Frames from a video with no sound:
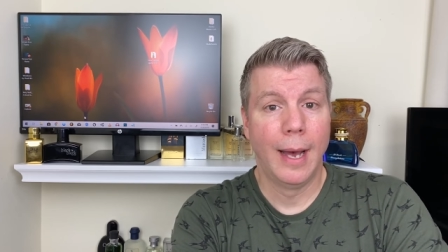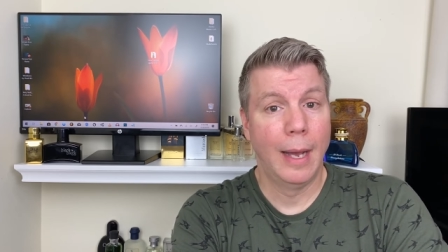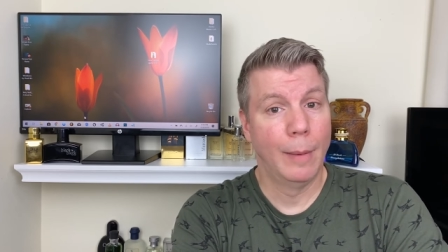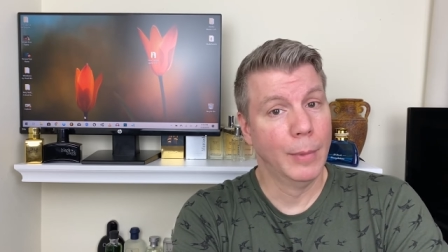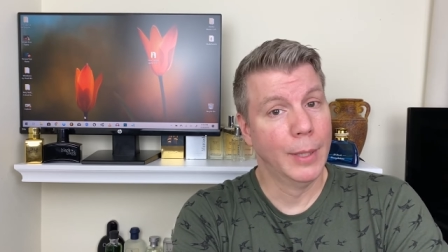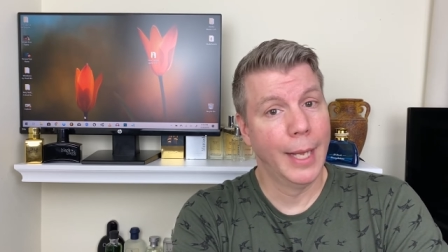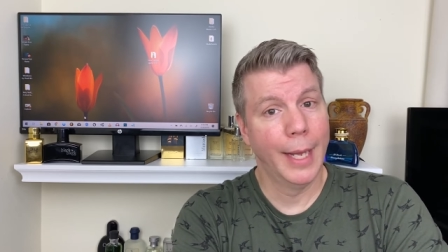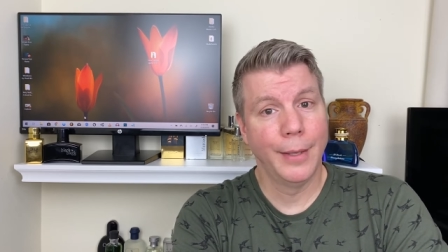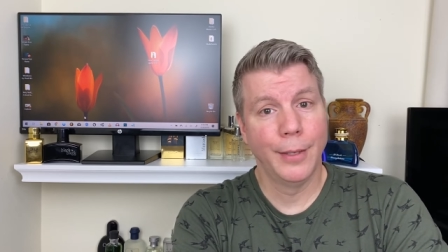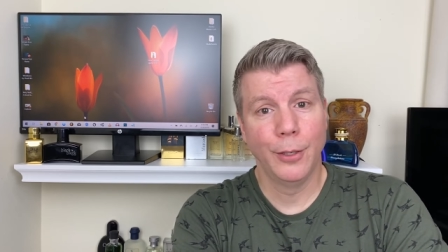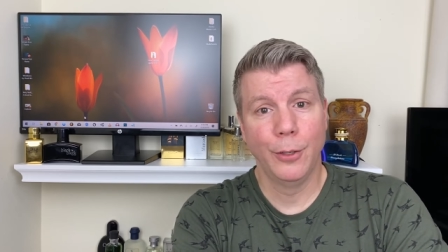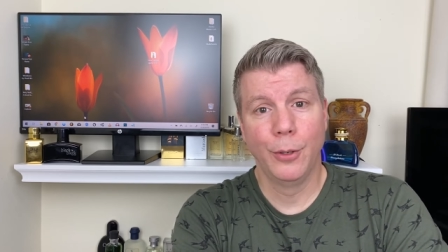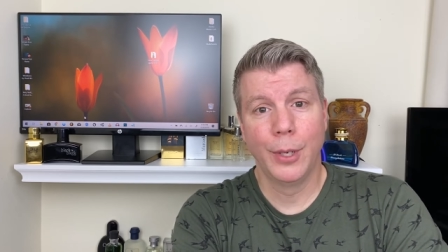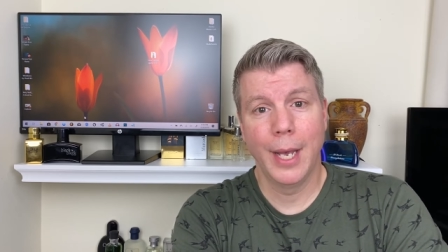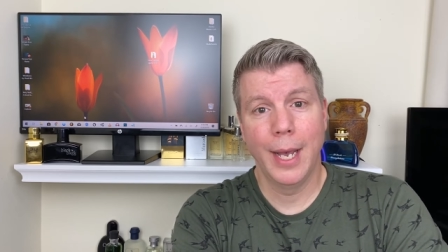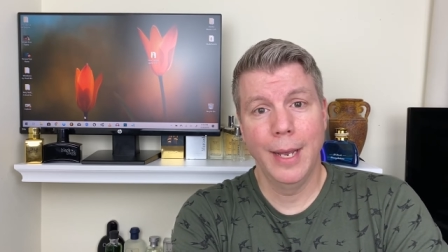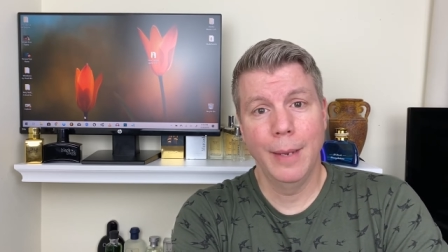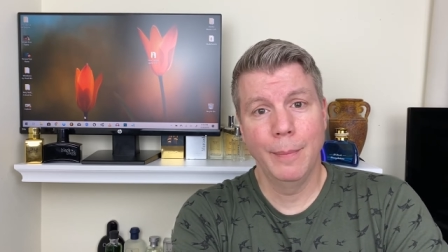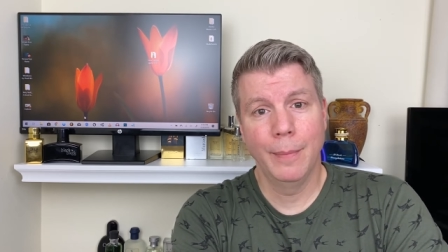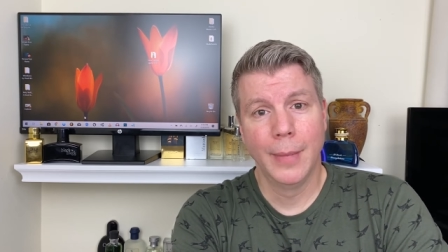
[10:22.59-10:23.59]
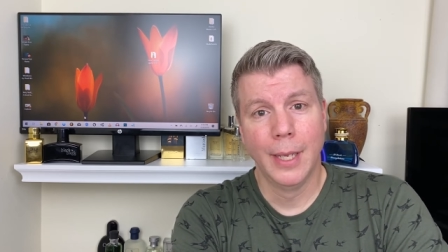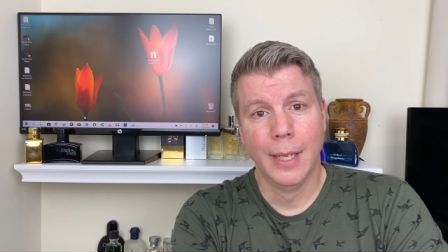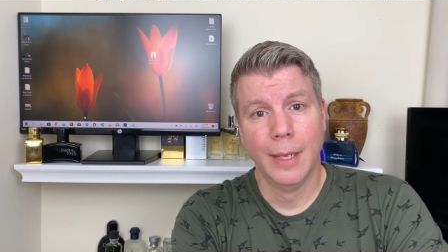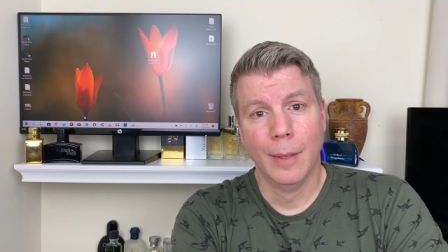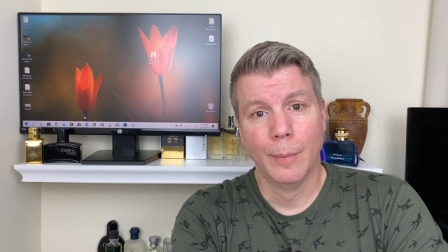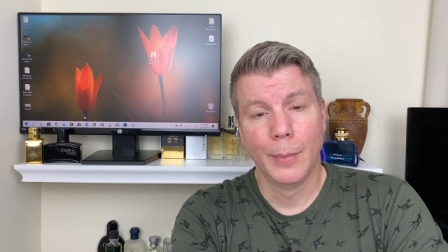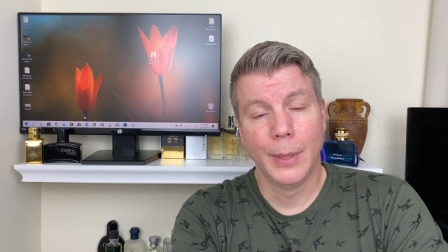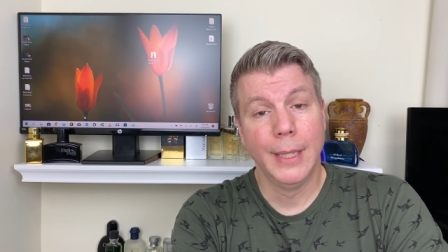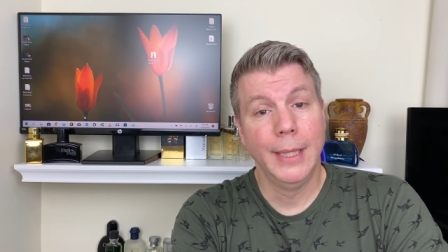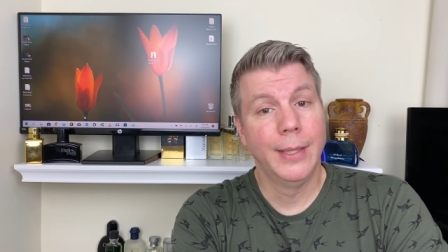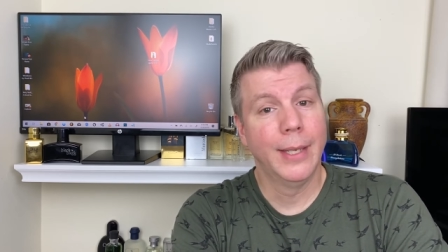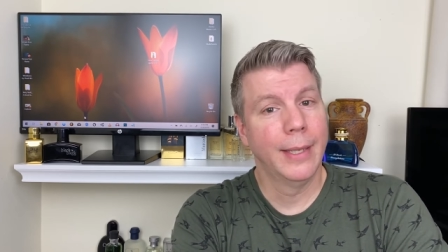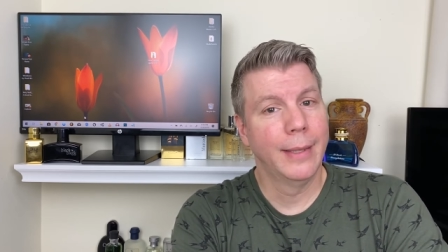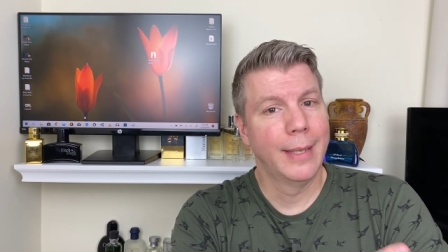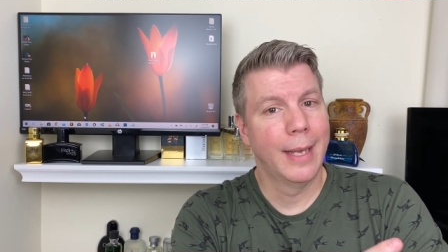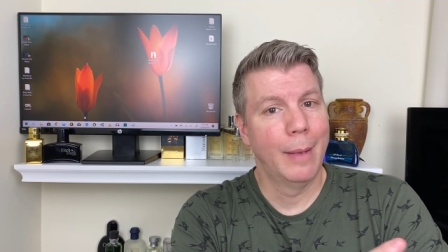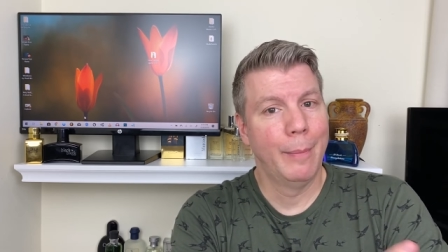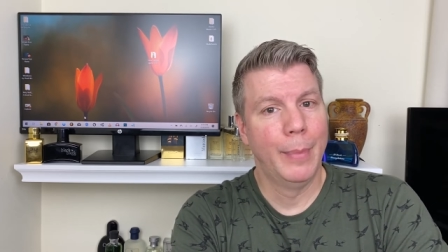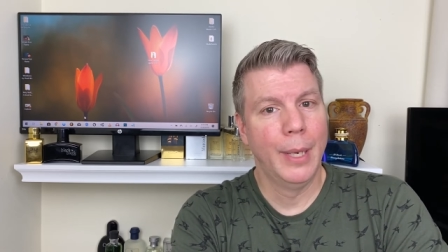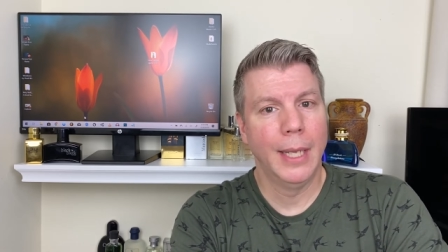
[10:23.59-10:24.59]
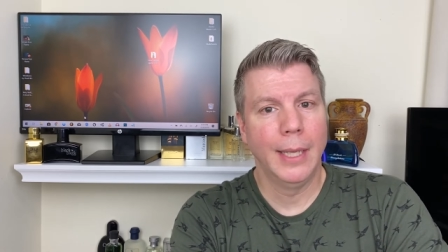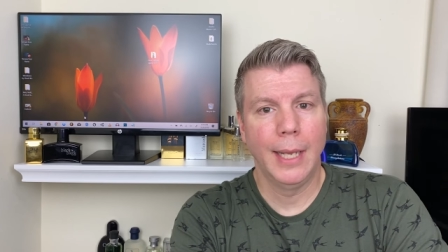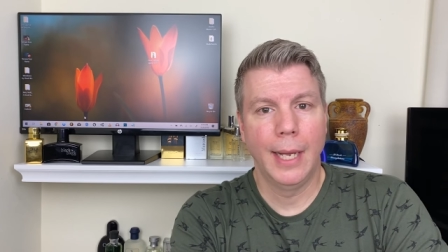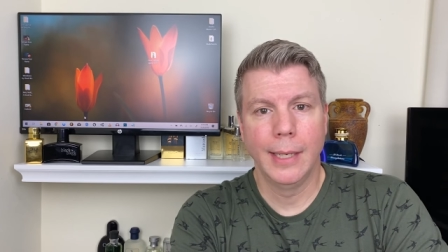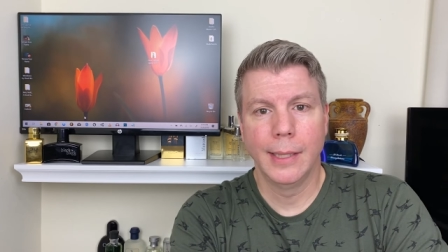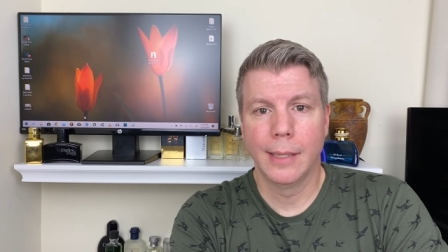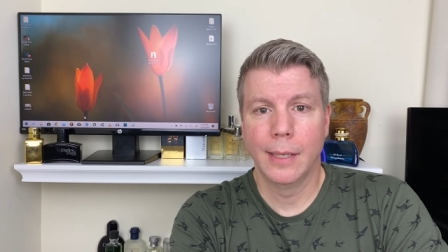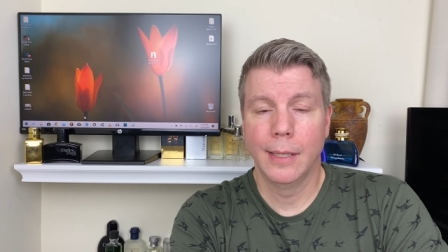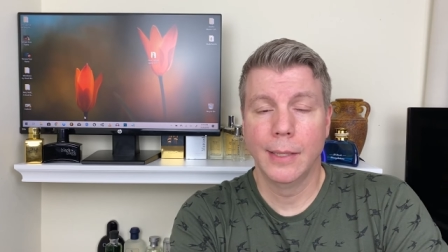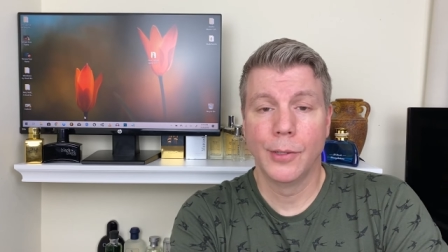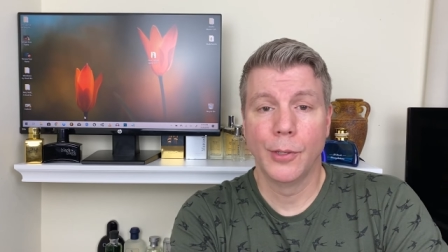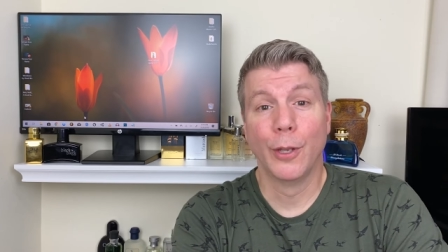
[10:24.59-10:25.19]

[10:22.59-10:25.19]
I'm glad that you came. Please hit that bell icon.